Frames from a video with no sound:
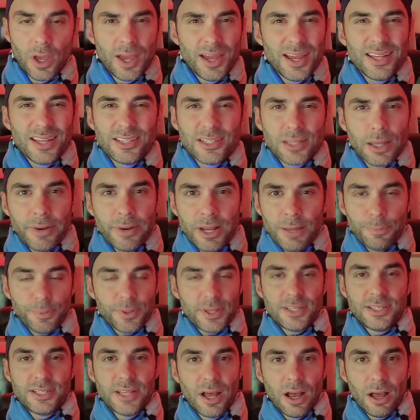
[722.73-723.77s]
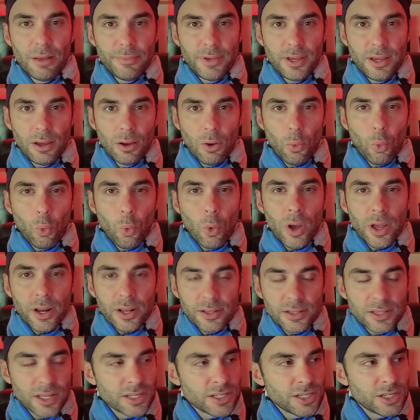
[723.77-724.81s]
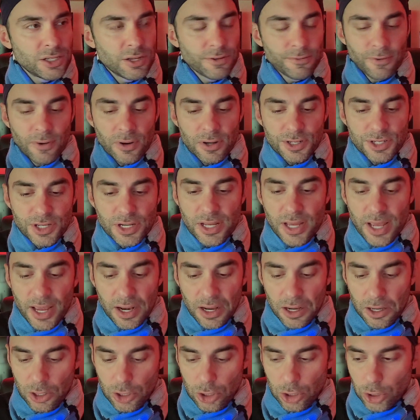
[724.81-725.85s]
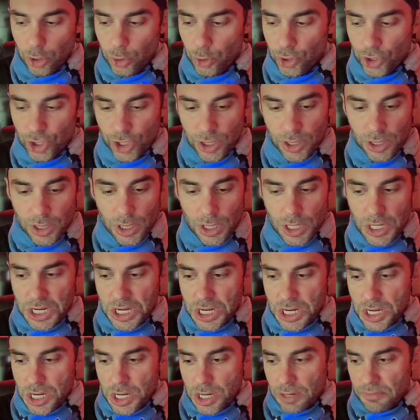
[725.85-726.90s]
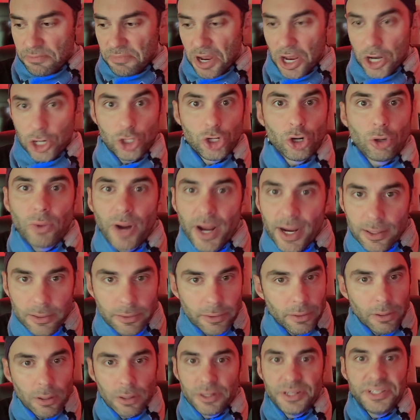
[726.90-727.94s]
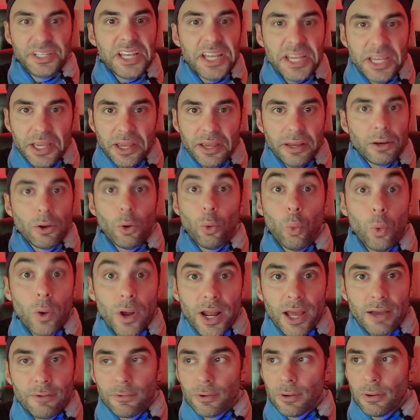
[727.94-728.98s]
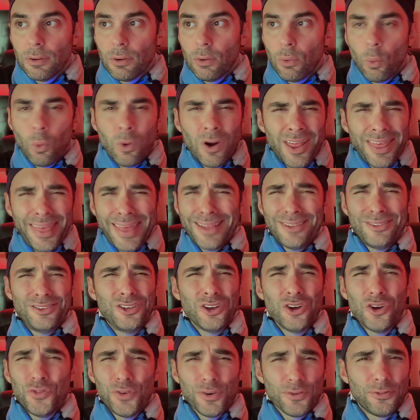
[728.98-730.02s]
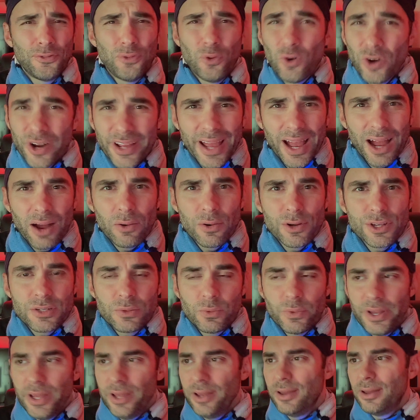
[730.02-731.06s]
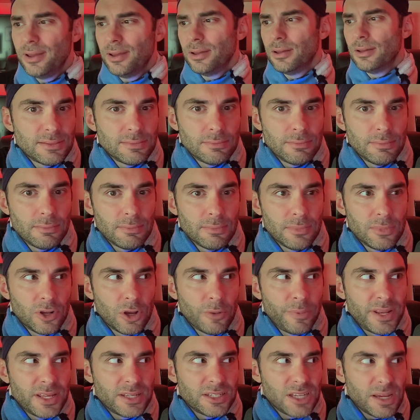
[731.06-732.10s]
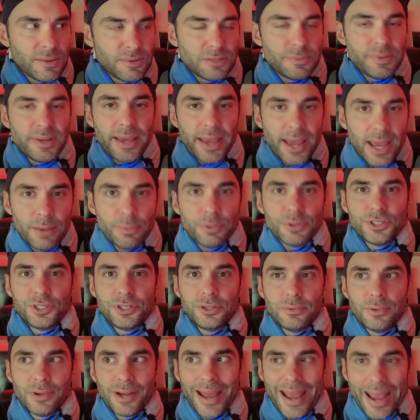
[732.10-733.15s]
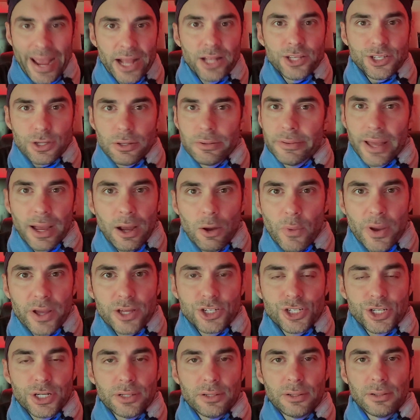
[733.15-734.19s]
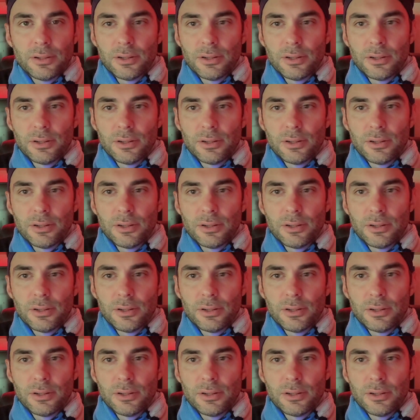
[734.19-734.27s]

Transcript: Can somebody please tell me, what does a diversity and inclusion director, dean, whatever, what do they do for 40 hours a week? Nobody seems to be able to answer that question.